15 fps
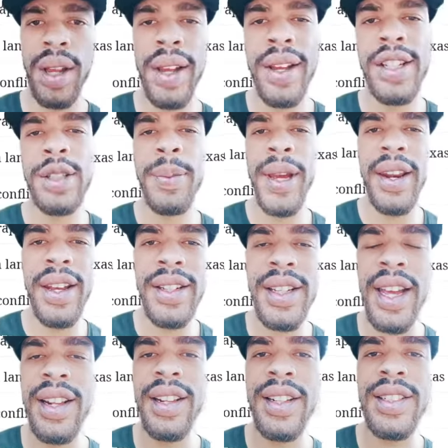Hispanics
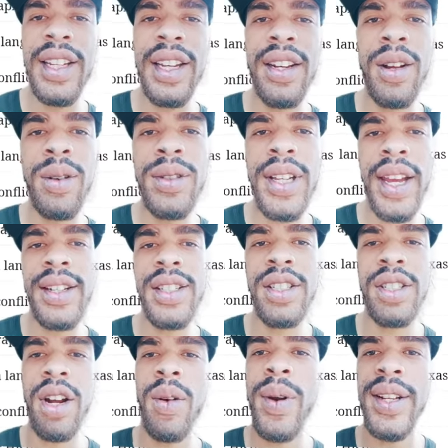and Latino
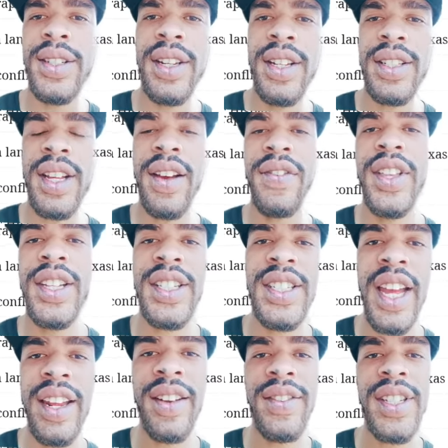Texans are residents of the
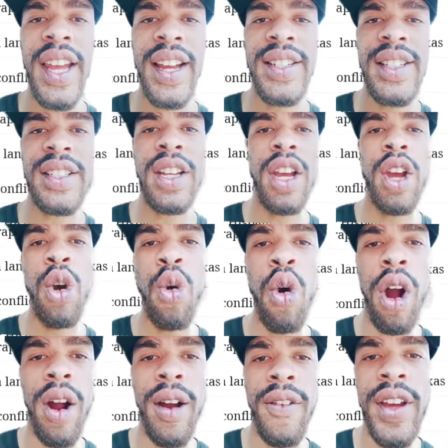state of Texas
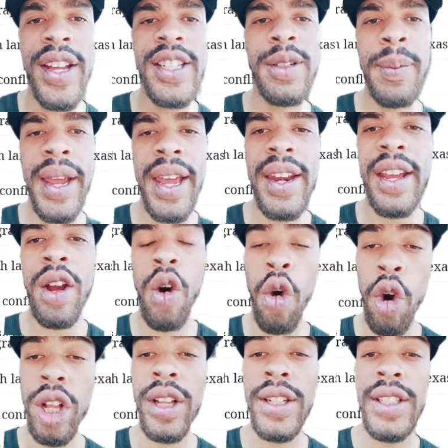who are of Hispanic
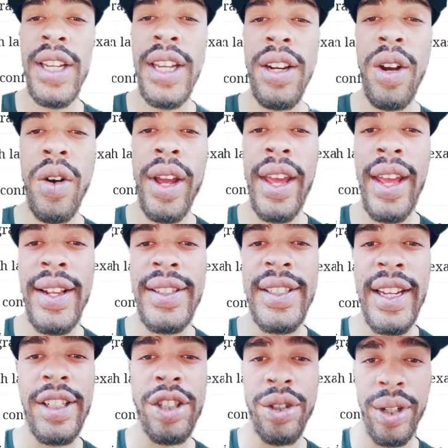or Latino
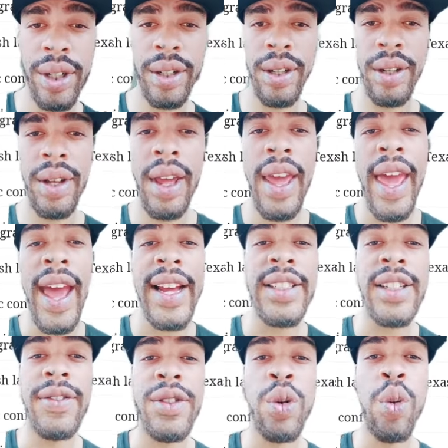ancestry.
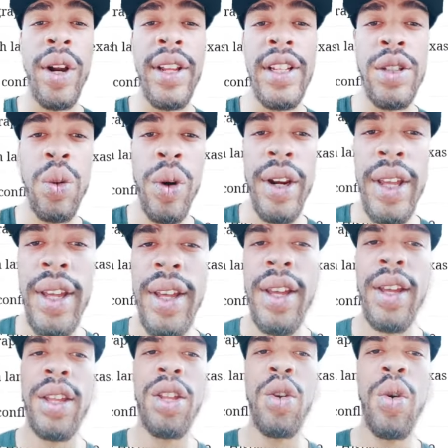As of 2020,
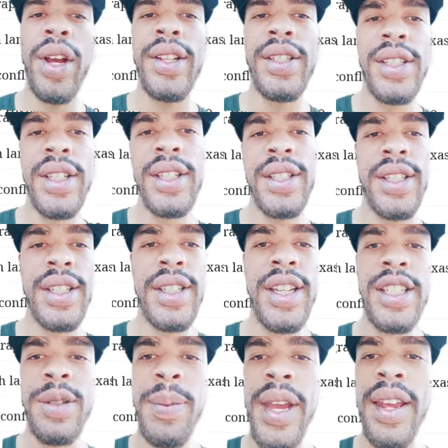U.S. Census,
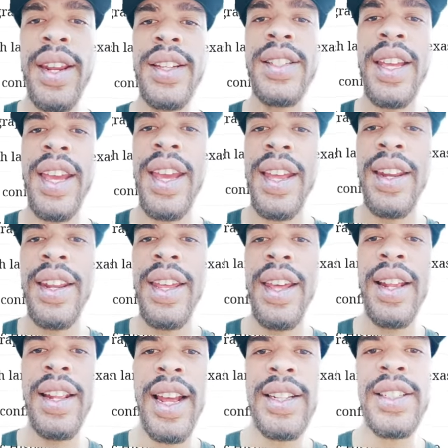Hispanics and
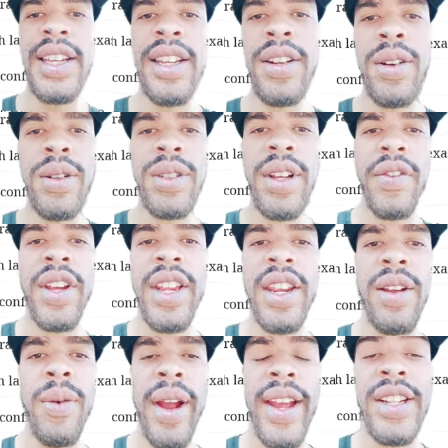Latinos of
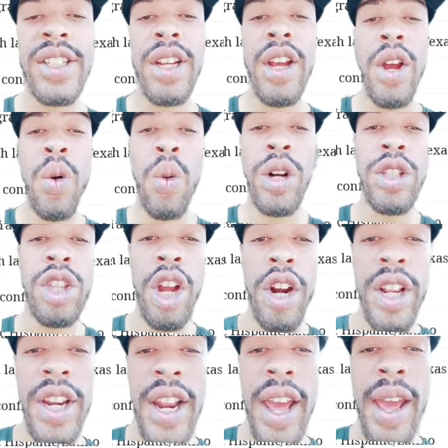any race were
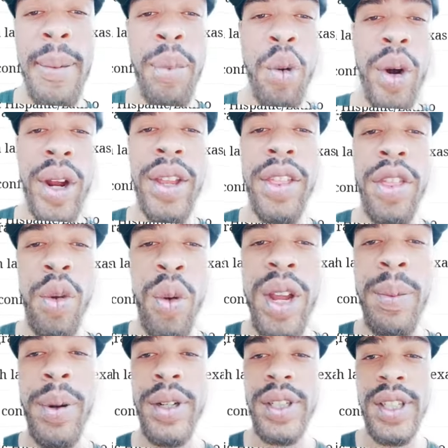
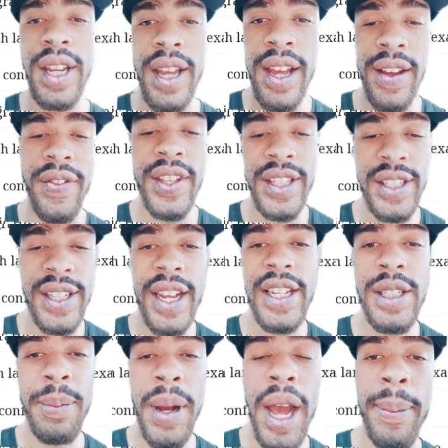39.3% of the
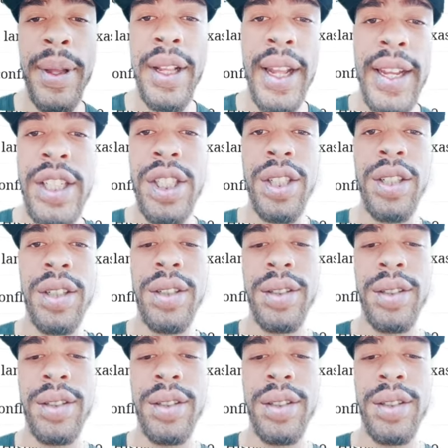state's population.